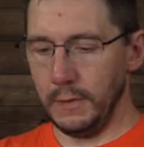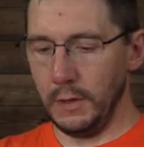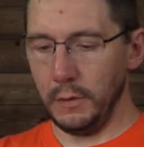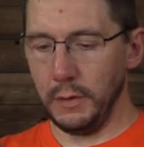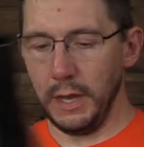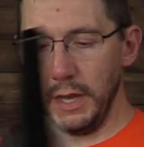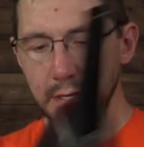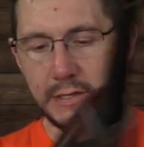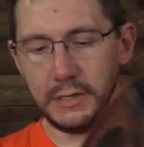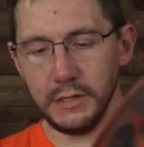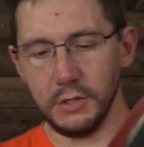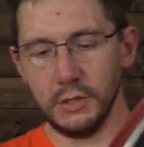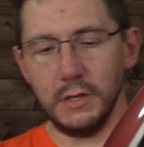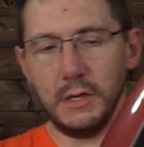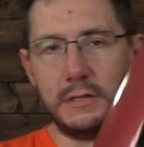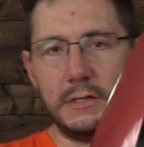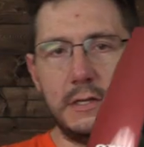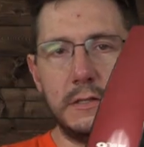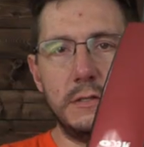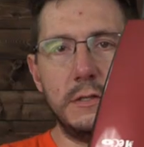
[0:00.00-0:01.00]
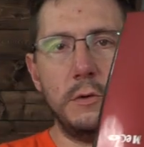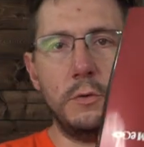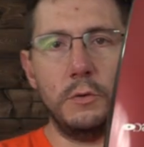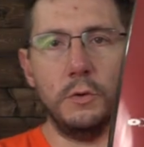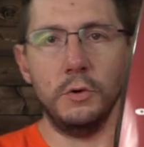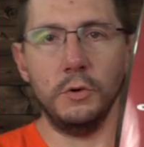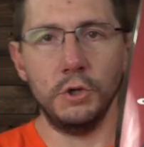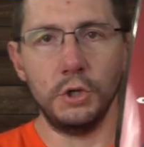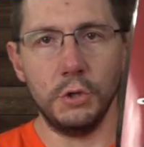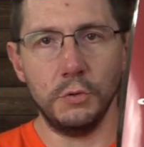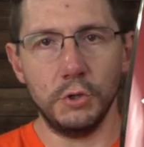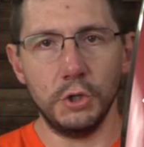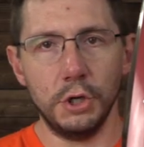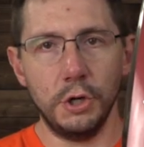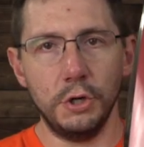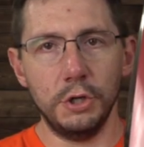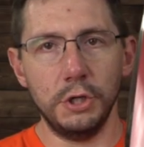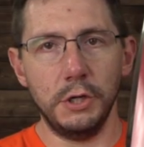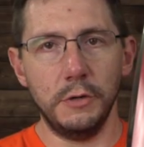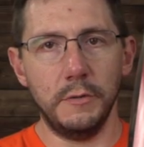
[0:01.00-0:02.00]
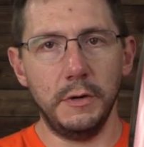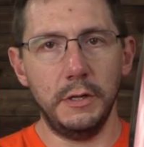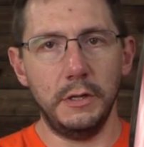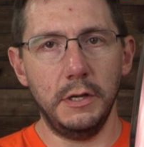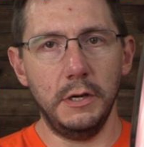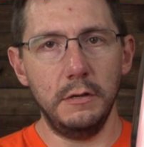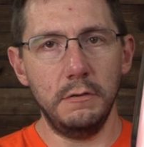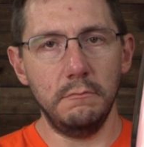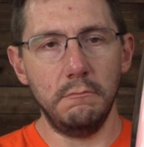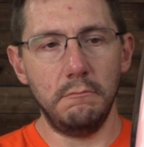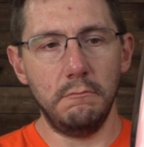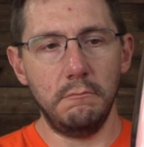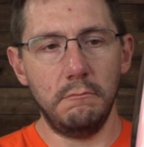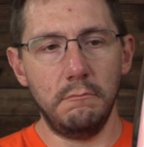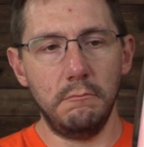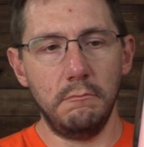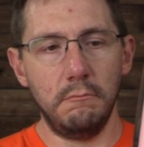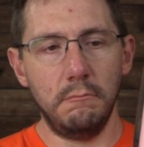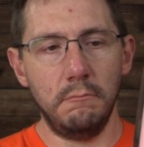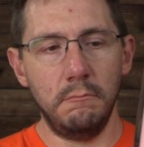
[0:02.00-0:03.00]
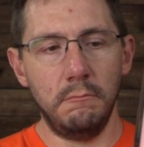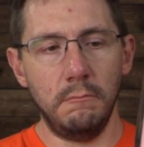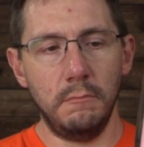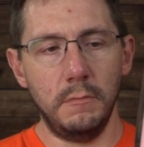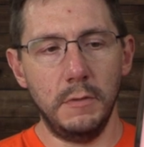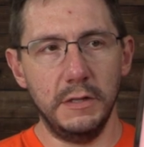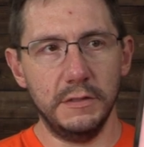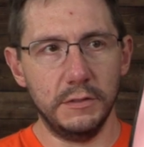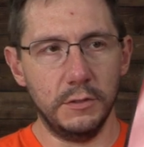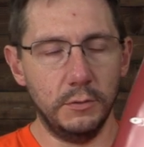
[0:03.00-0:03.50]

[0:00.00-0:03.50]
Okay, it does, it does so show charging right there. That's